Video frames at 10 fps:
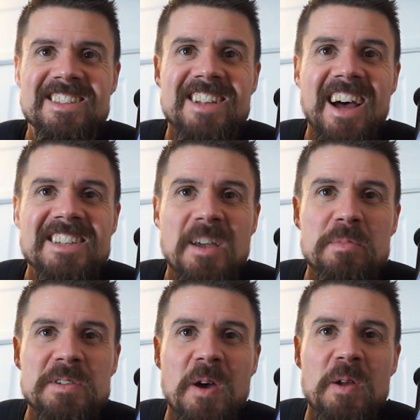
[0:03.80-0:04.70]
tonight's
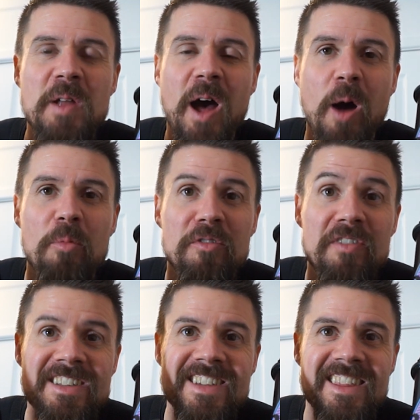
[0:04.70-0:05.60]
episode, I'll be
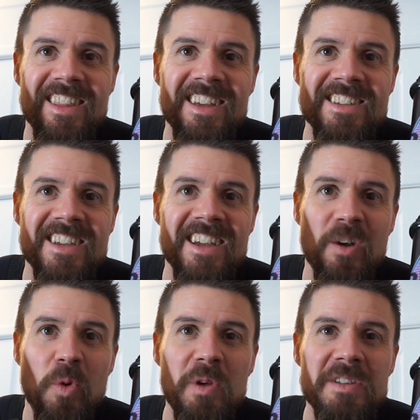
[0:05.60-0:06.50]
fitting this
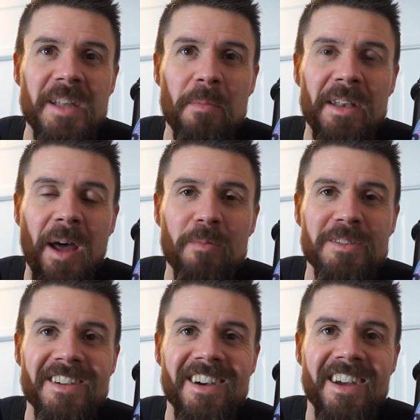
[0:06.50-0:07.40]
Quill stem
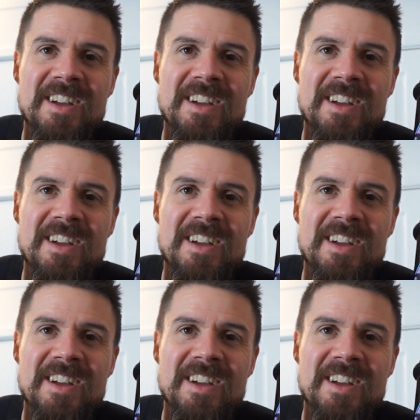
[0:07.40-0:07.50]
adapter